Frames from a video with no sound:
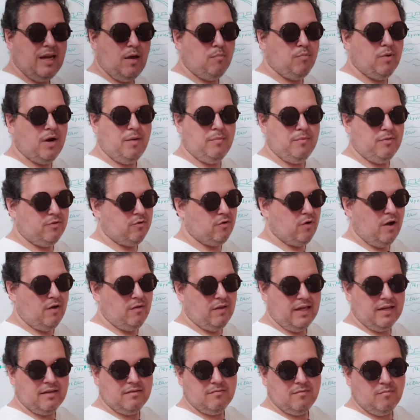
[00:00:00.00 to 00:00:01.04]
I'll probably throw
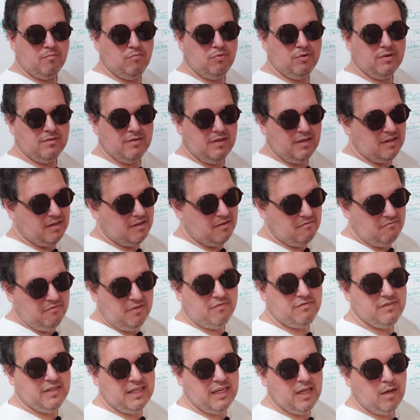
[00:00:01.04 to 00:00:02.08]
out put
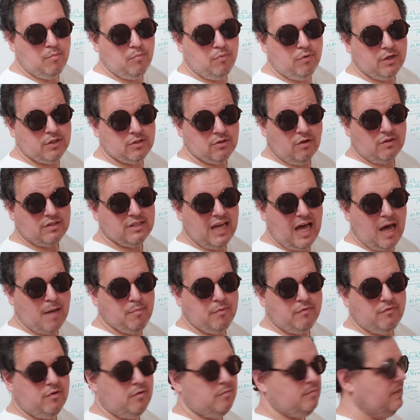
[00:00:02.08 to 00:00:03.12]
15 hit points on top
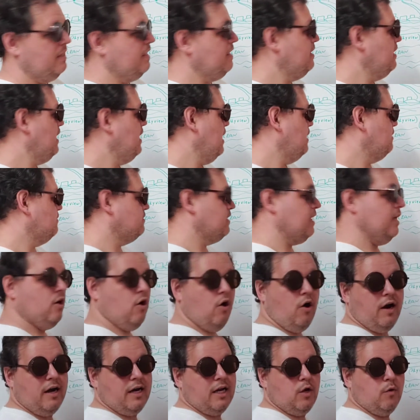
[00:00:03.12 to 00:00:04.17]
of them and say,
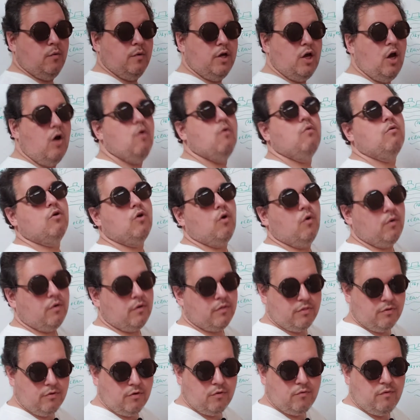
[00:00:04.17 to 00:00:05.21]
all right, here we go, going to
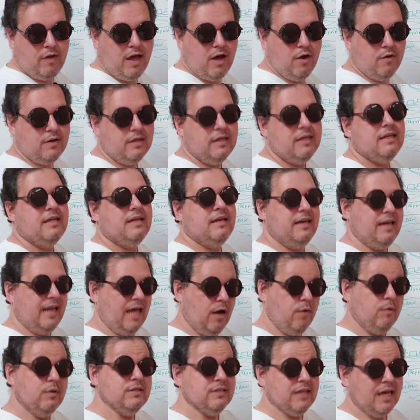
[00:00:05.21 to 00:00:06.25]
3rd round.
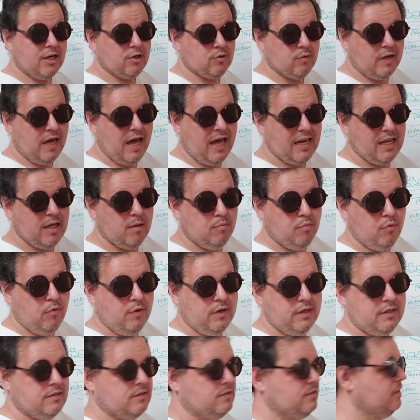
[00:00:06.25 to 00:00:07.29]
Now he's actually got hit
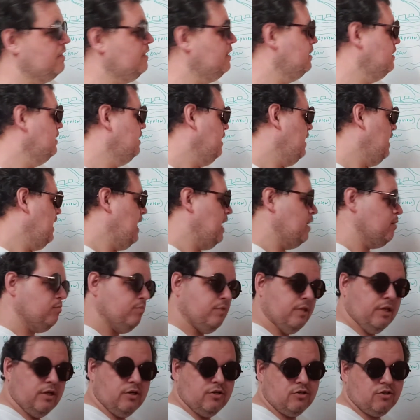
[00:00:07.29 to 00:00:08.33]
points and
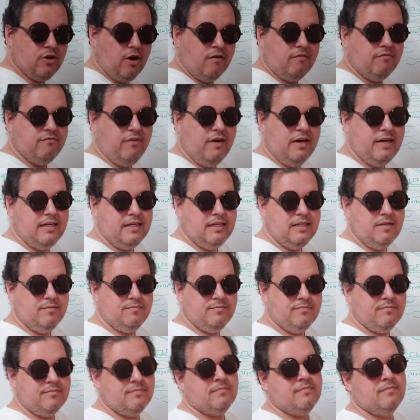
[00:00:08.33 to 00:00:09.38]
players start fighting
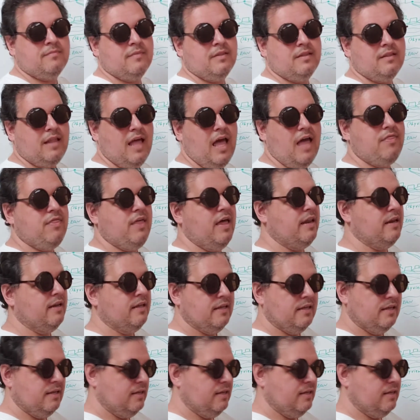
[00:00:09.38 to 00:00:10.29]
him. And then